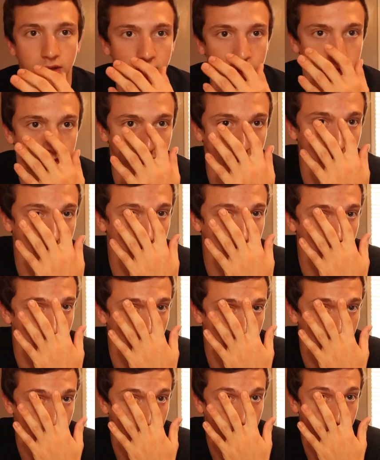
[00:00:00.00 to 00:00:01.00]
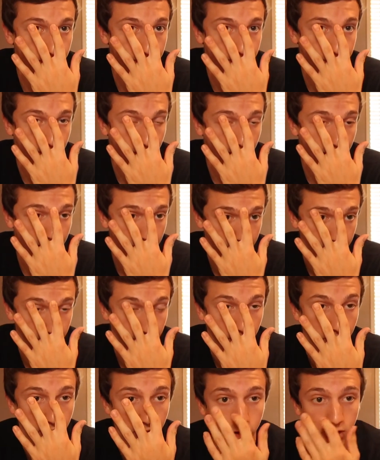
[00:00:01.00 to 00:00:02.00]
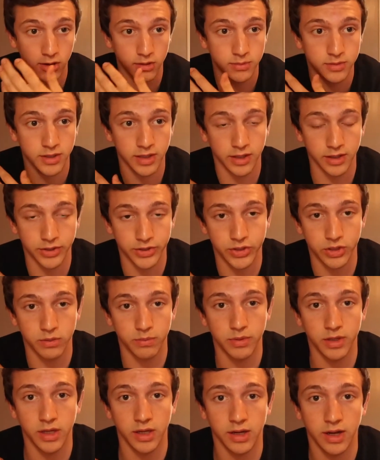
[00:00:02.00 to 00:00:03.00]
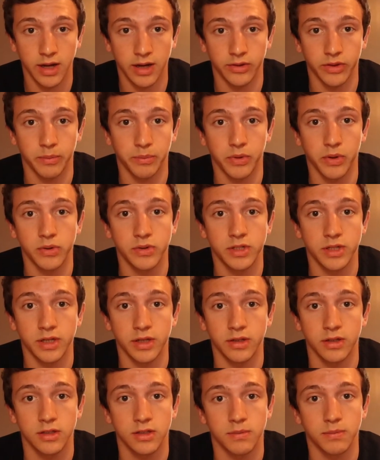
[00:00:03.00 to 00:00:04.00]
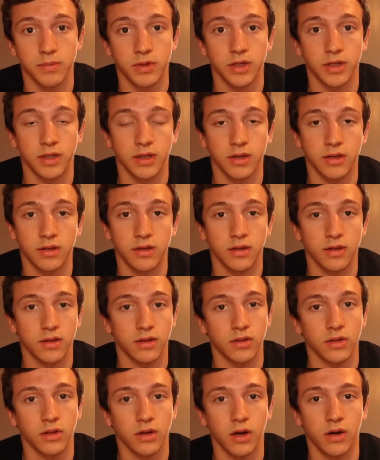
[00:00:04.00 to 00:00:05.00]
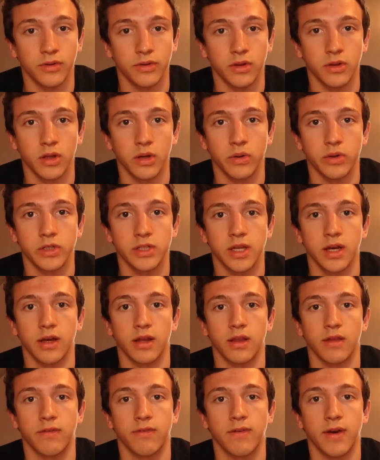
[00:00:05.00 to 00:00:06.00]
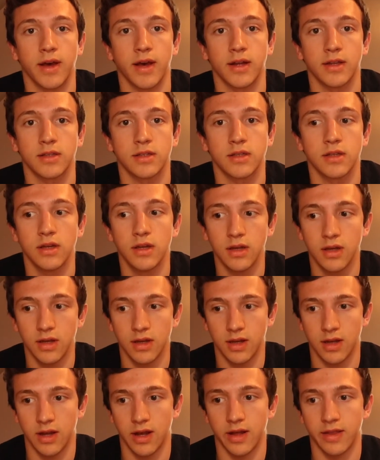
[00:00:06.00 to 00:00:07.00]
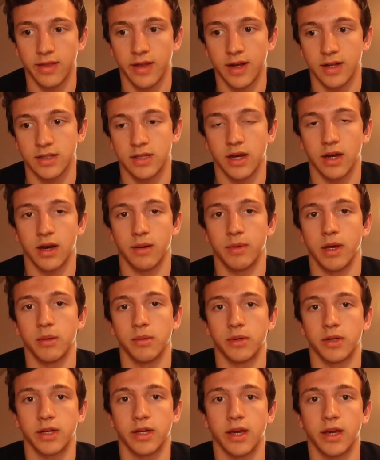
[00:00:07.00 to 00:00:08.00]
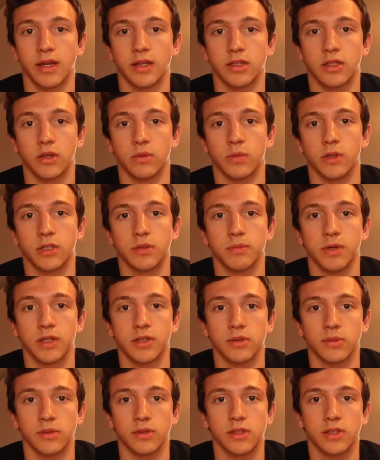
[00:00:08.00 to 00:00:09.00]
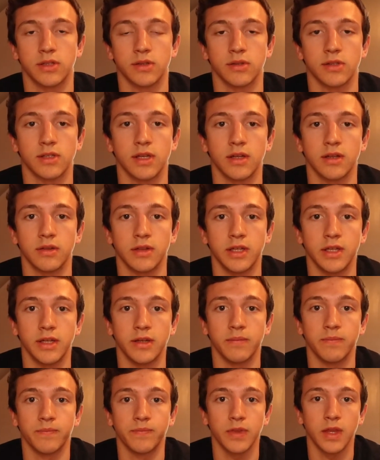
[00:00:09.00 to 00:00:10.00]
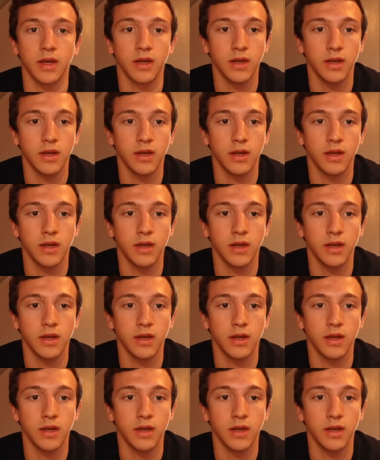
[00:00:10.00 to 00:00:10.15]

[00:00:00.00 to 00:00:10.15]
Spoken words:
It's really high on the carbs like it should be and high on the proteins, but on the lower side of the fats. And that's how I'm able to gain so much muscle and still stay lean.